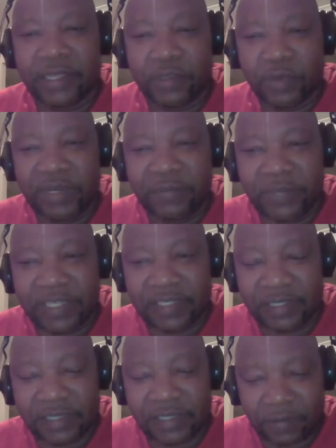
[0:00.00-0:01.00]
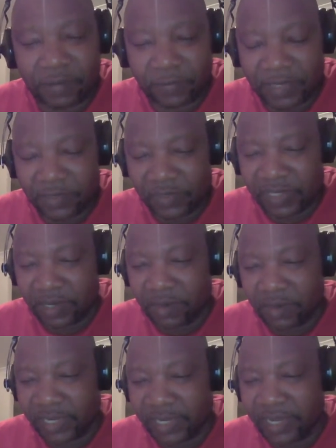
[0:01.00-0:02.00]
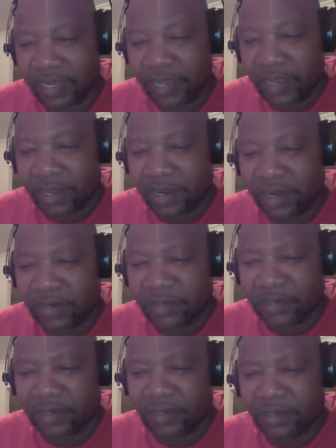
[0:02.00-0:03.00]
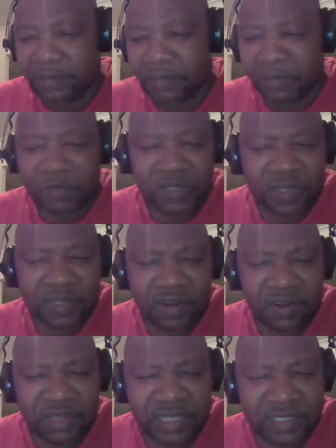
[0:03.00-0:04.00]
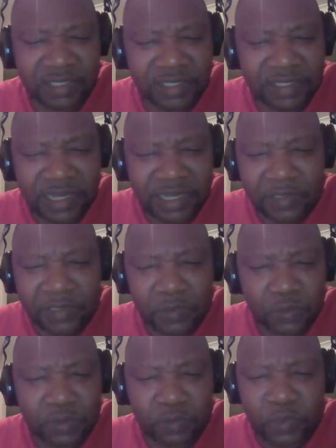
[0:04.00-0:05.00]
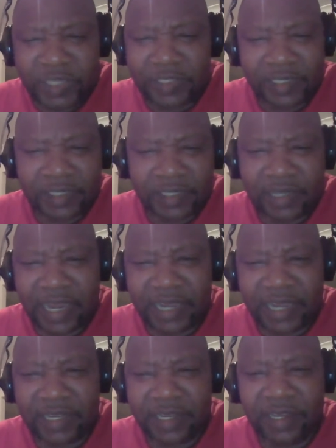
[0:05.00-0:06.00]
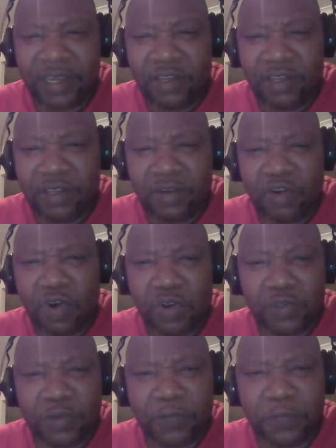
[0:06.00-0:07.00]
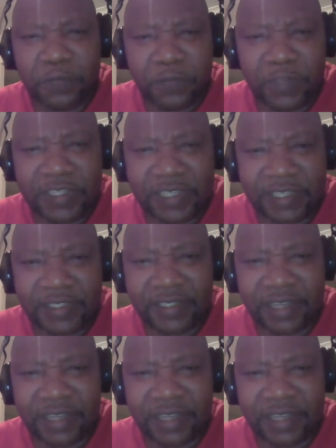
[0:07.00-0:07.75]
universe itself, and you say, okay, people say, oh, there's this exquisite laws of physics,